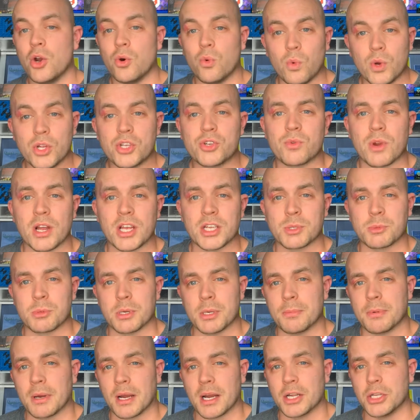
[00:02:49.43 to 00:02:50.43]
which
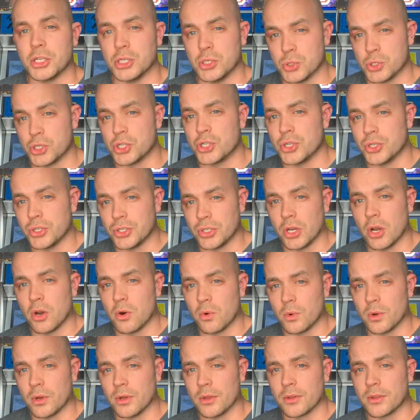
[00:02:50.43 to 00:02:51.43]
Raspberry Pi you should
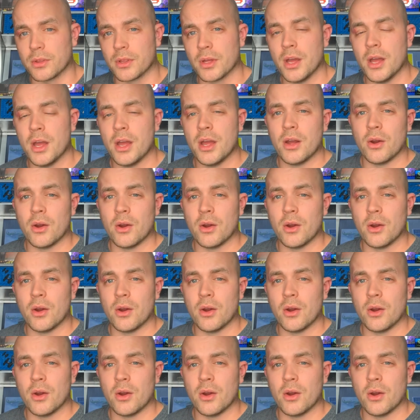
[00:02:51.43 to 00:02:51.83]
go with